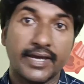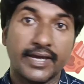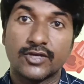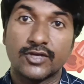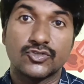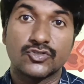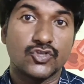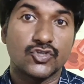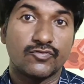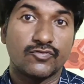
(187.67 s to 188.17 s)

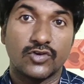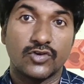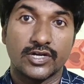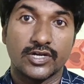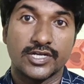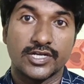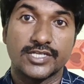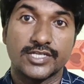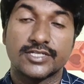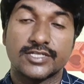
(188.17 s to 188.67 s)

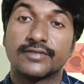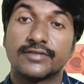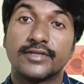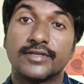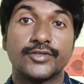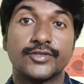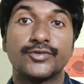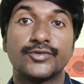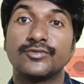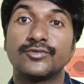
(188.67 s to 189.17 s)
Microsoft
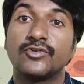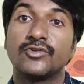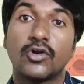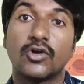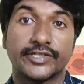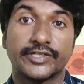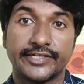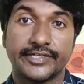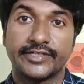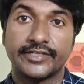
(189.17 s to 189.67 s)
organization that
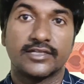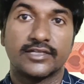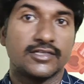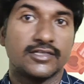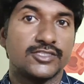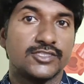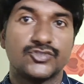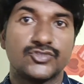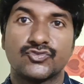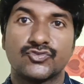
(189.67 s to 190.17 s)
to .NET
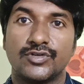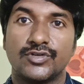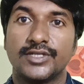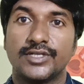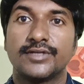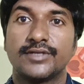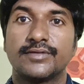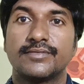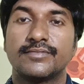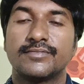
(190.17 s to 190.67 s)
technologies
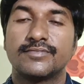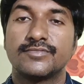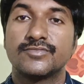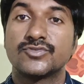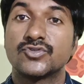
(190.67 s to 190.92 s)
only.